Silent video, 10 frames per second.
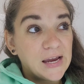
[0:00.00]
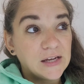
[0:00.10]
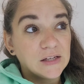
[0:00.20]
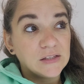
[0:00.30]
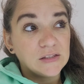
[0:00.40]

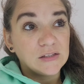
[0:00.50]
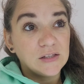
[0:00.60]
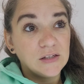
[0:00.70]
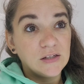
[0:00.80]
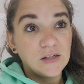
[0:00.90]

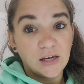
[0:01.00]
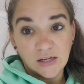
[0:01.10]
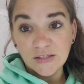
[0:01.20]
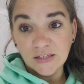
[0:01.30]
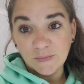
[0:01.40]
and
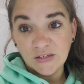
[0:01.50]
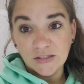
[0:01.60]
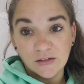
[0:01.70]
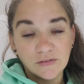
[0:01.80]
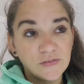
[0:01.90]
it is
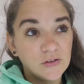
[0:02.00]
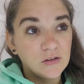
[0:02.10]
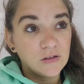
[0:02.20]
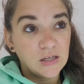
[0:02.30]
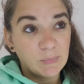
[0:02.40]
expensive
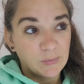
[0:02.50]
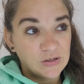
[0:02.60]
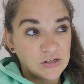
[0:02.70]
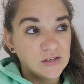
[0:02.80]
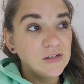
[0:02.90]
in my
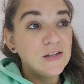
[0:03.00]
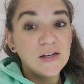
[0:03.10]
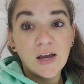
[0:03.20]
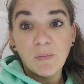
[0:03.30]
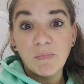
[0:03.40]
opinion,
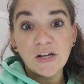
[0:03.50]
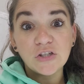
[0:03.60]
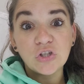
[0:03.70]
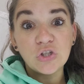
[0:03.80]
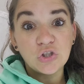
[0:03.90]

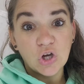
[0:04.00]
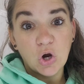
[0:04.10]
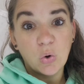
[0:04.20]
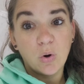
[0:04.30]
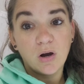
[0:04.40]
but
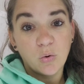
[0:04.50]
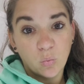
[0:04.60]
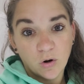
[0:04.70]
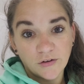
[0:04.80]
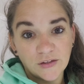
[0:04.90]
so
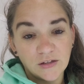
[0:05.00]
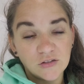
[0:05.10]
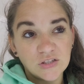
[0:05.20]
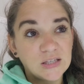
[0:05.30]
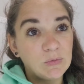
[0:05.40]
worth
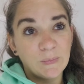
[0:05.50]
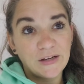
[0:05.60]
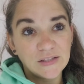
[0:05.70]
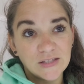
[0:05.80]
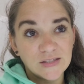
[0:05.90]
it. Just keep in
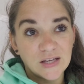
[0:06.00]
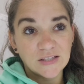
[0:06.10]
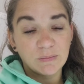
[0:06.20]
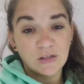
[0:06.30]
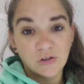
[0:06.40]
mind, this is
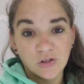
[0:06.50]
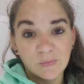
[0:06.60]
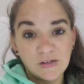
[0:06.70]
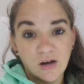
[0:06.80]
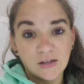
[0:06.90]
not something you're going
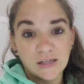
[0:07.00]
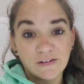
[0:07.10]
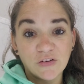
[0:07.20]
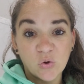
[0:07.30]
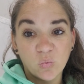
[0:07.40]
to be on
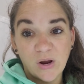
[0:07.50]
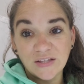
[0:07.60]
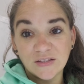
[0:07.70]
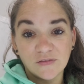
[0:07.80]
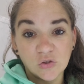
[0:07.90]
like for the
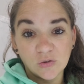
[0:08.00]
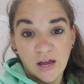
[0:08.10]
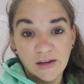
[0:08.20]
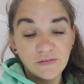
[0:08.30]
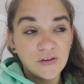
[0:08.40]
rest of your
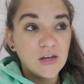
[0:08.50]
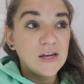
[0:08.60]
life,